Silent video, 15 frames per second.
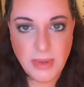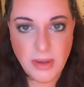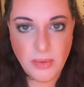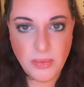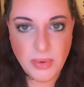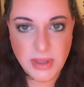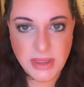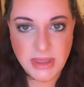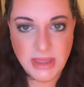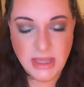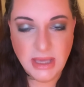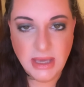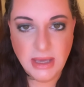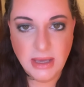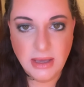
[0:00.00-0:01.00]
with
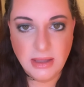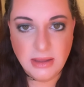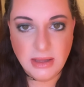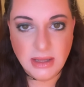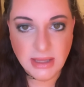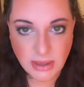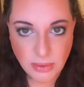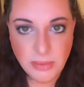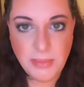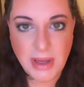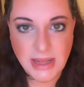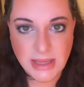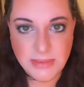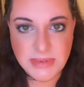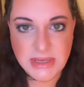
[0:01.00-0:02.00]
the liquid
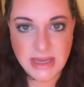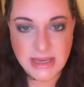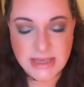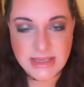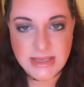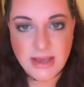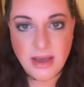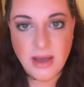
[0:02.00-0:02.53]
matte lipsticks,